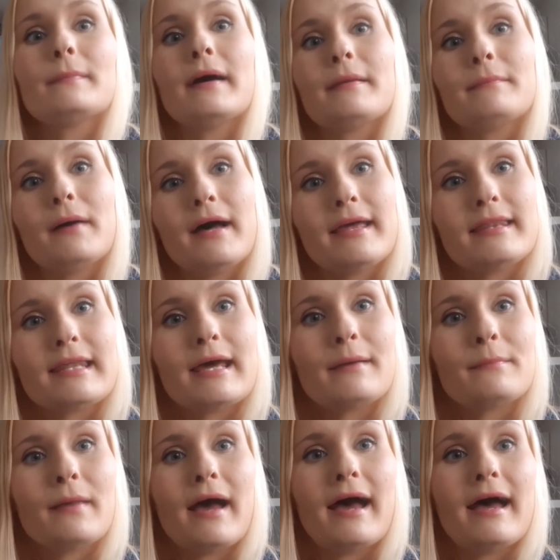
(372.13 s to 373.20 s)
might buy
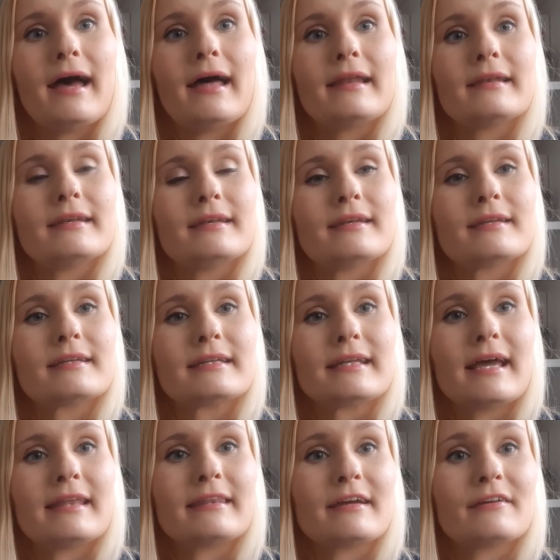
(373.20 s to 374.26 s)
them, and
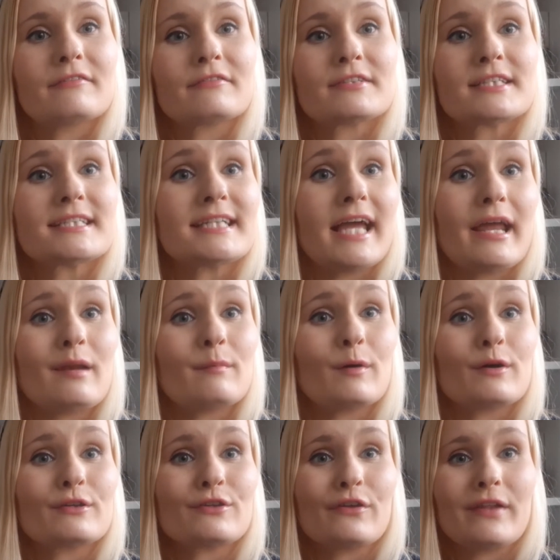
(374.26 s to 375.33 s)
yeah, they're
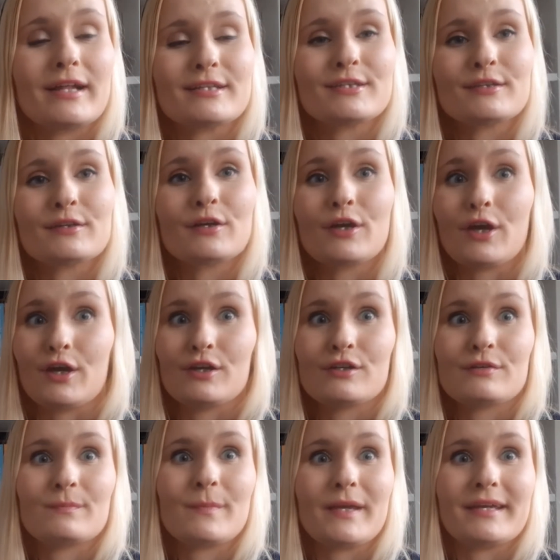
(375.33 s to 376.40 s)
sustainable, so that's
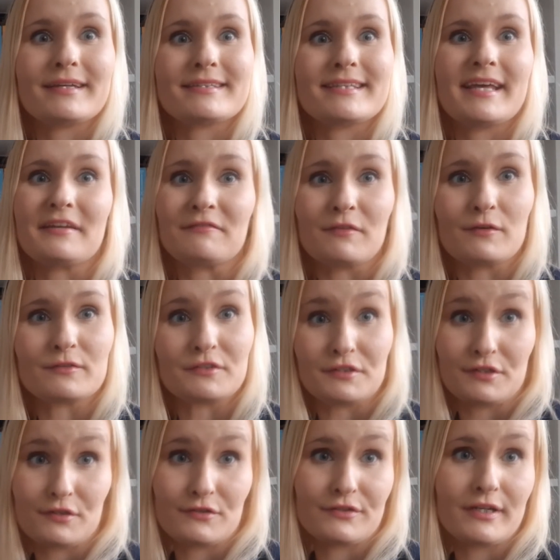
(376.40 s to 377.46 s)
good because headphones are
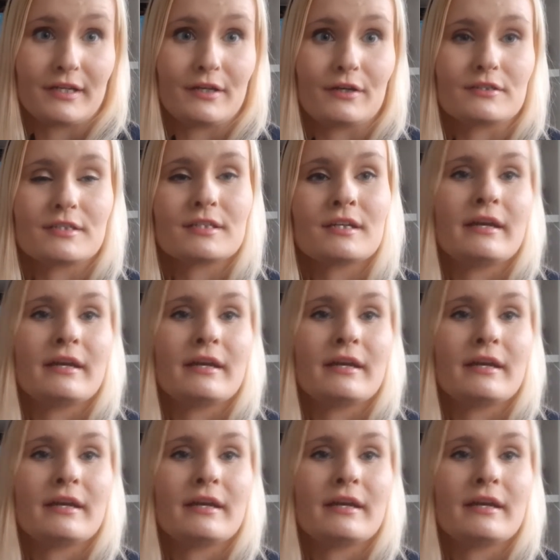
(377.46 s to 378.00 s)
usually not,